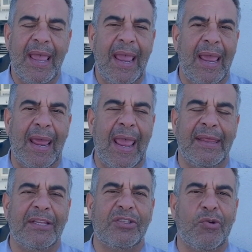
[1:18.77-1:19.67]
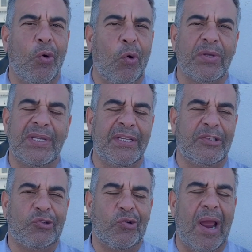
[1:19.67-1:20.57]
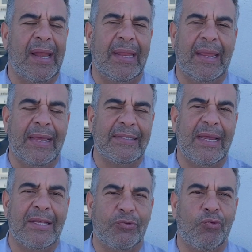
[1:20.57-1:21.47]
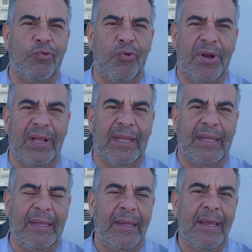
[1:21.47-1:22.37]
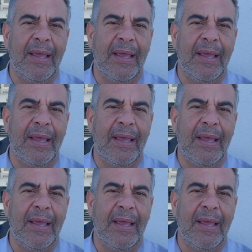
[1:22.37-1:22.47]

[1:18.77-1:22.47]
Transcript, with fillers: and, and this course and this training has, has really